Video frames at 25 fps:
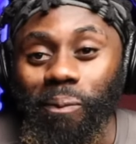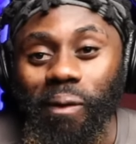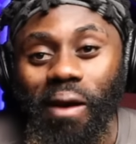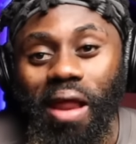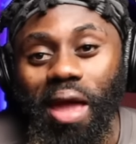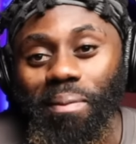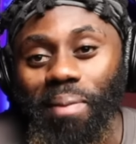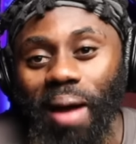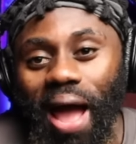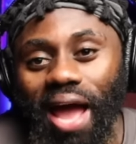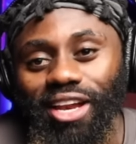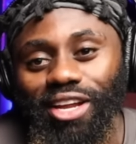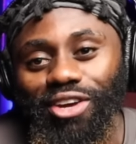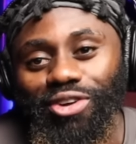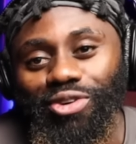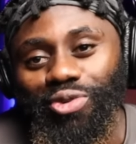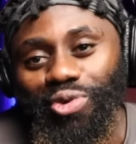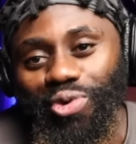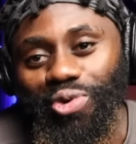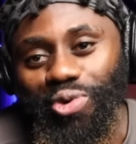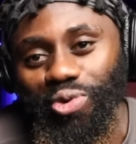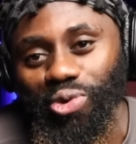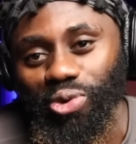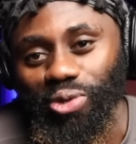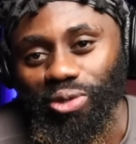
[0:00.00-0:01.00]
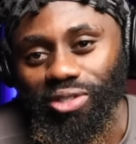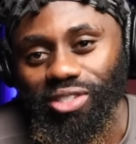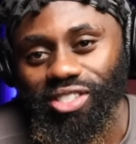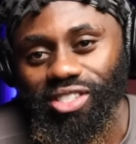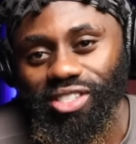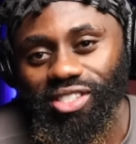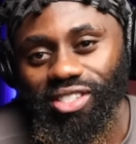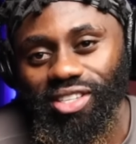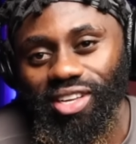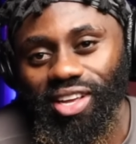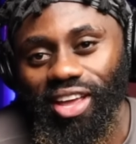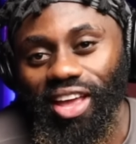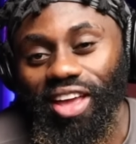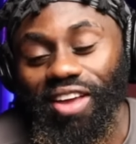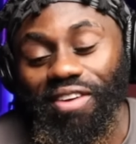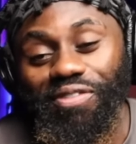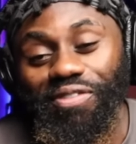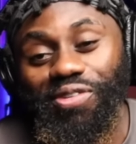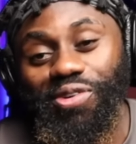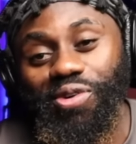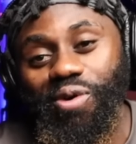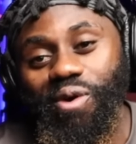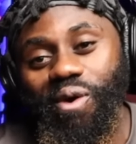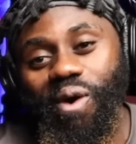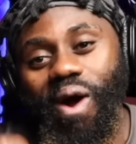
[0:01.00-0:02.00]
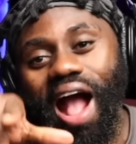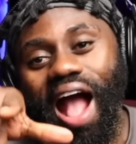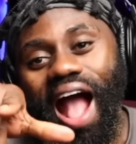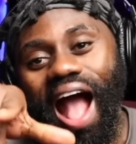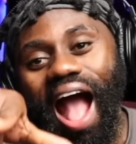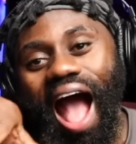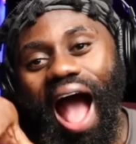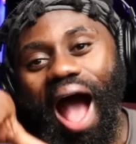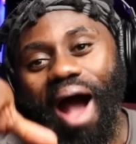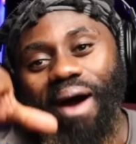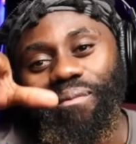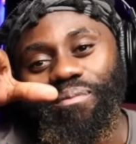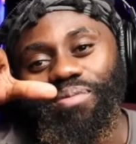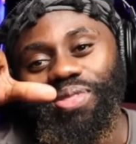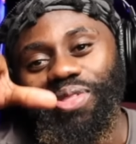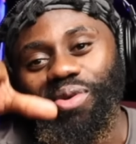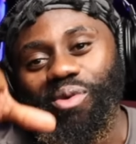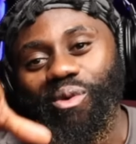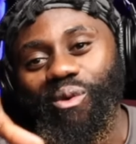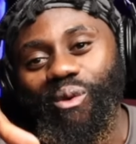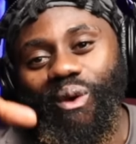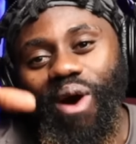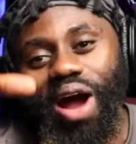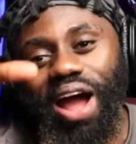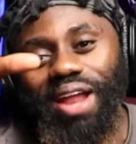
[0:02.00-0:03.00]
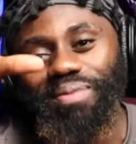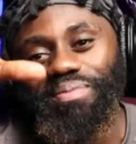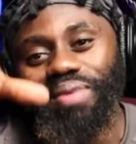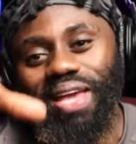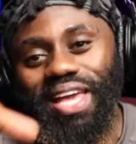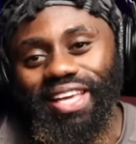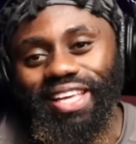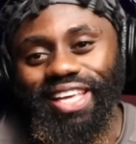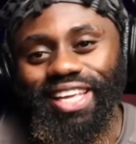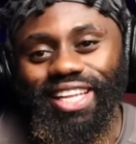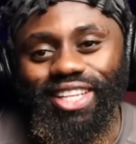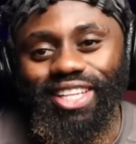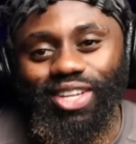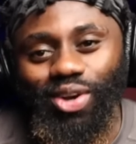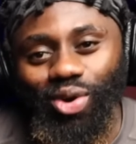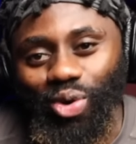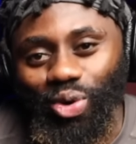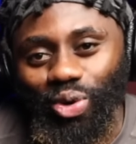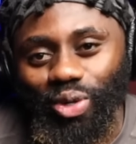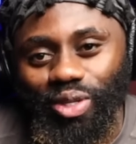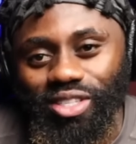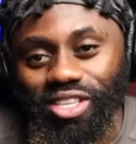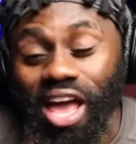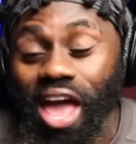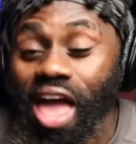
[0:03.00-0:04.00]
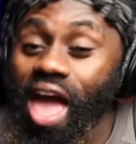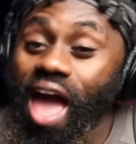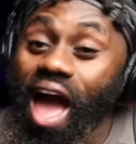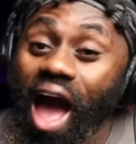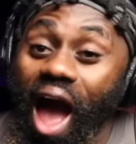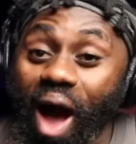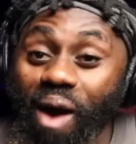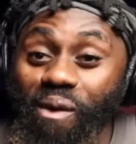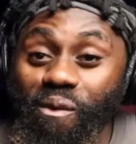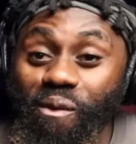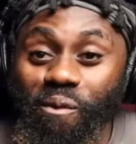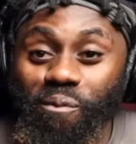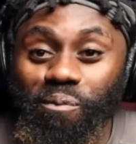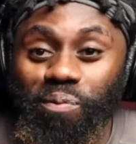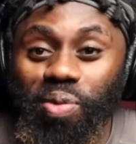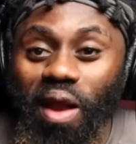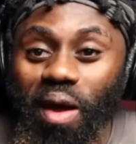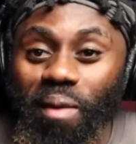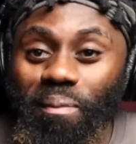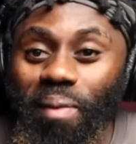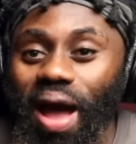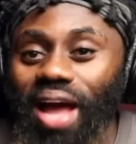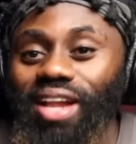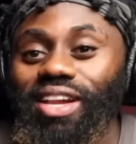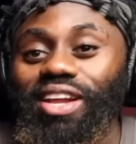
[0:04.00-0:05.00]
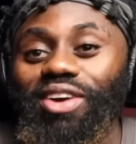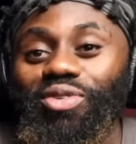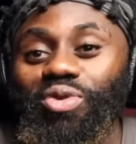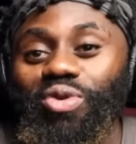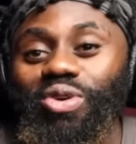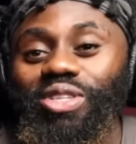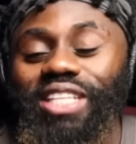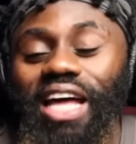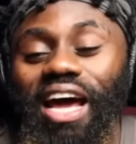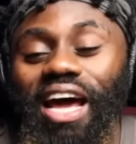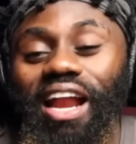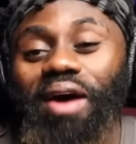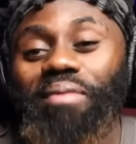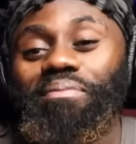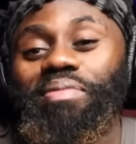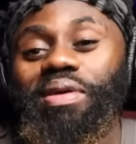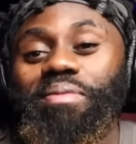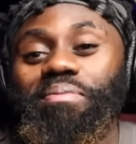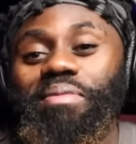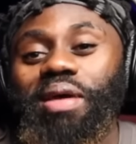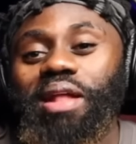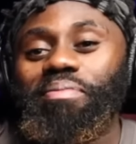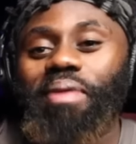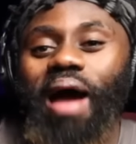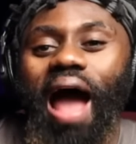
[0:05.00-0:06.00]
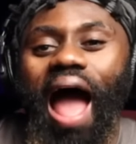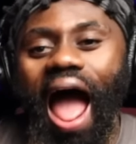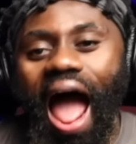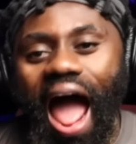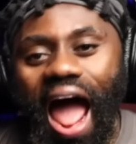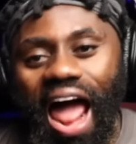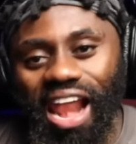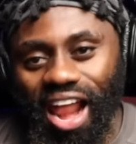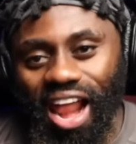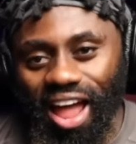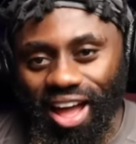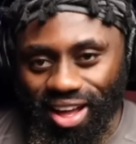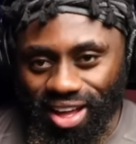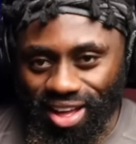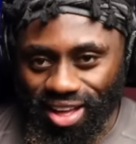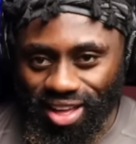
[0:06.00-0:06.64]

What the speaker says: by the rules if you are the one making those. I will play by the rules that are being made by Allah.